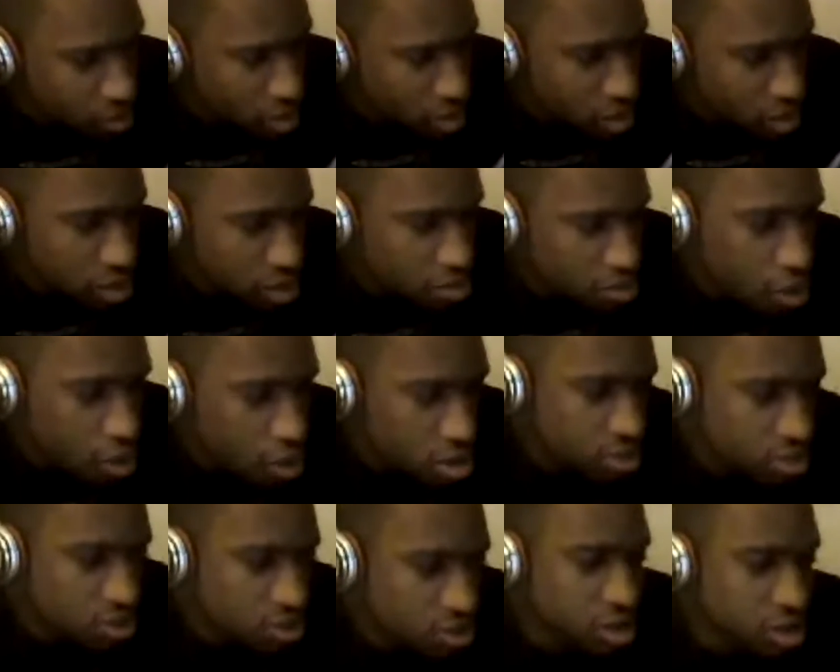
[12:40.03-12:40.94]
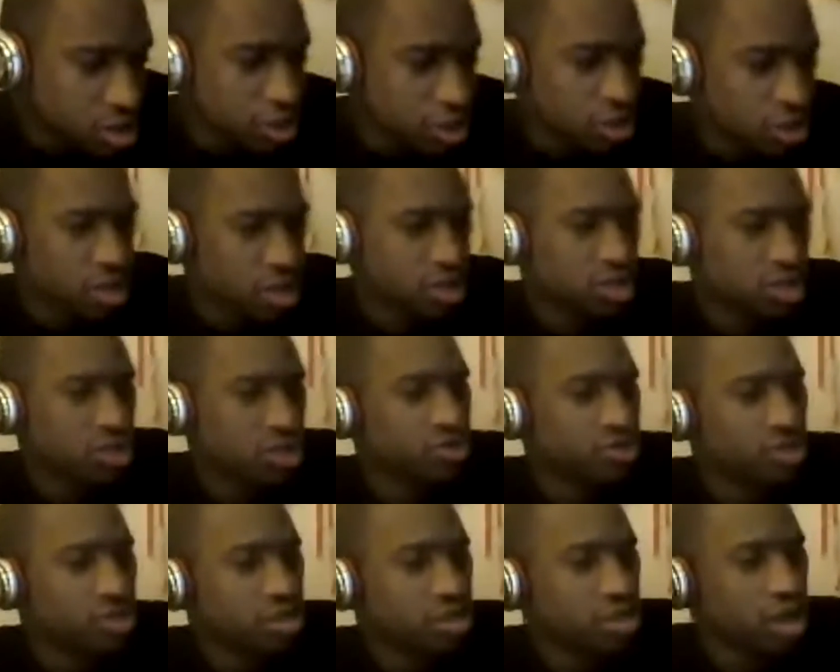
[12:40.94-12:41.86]
smarter with specialized
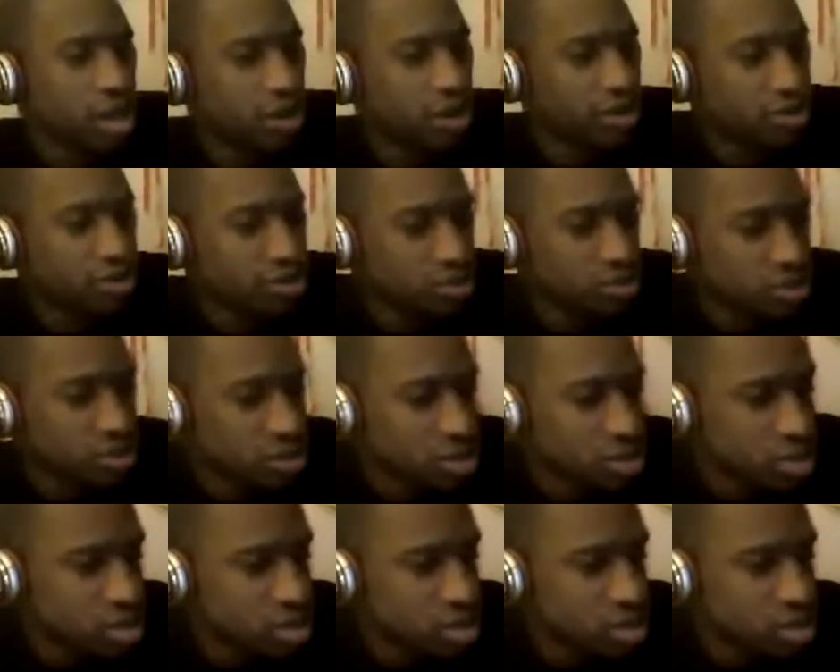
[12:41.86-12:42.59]
trick arrows.